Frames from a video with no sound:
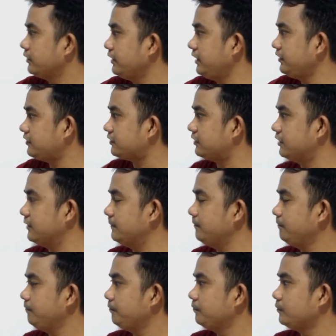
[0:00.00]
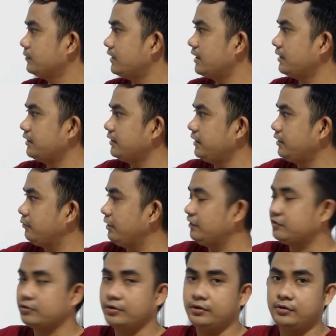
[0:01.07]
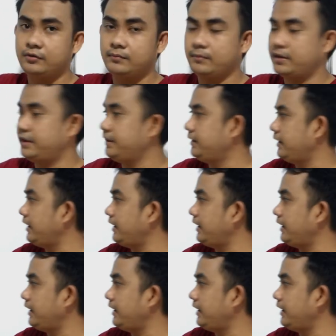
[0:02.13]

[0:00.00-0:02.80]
each term ng equation by